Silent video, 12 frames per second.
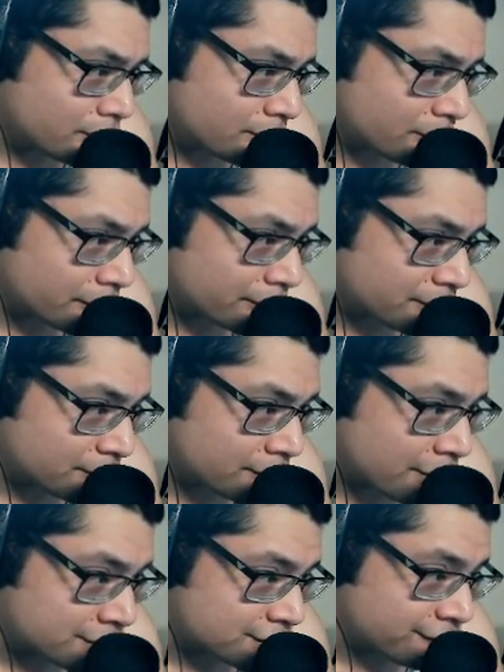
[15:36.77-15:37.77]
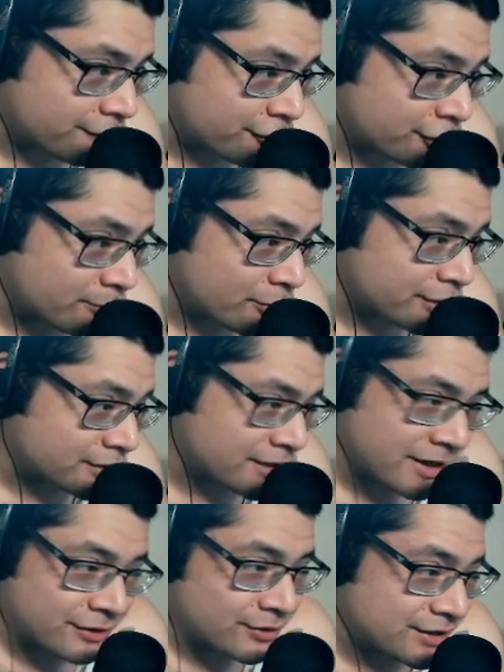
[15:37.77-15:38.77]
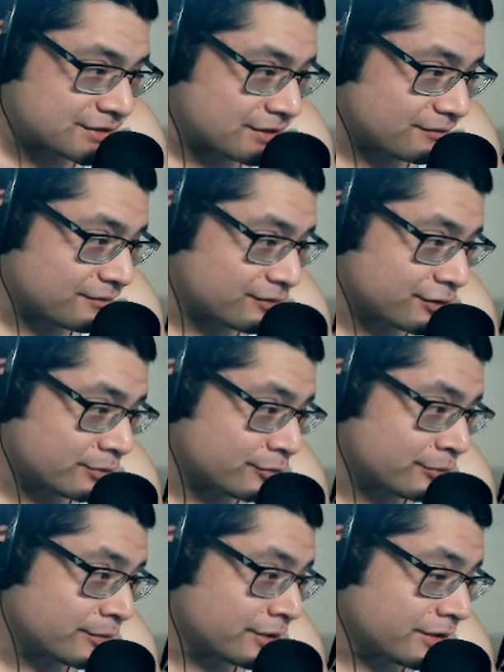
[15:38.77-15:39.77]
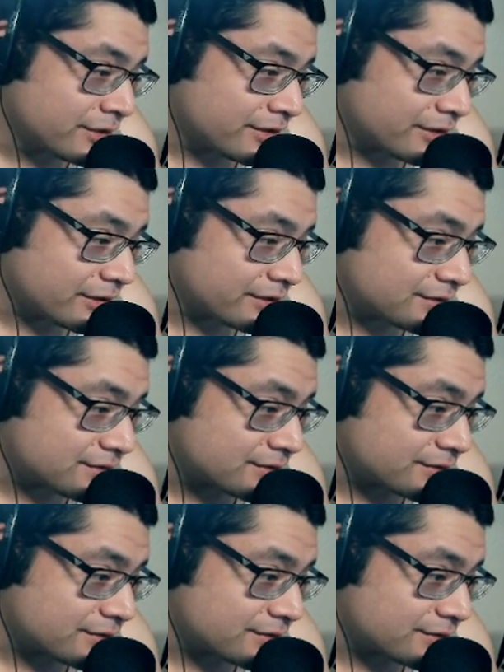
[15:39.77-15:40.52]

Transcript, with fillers: Look, even dox his phone number right there. I know that's not a phone number. 40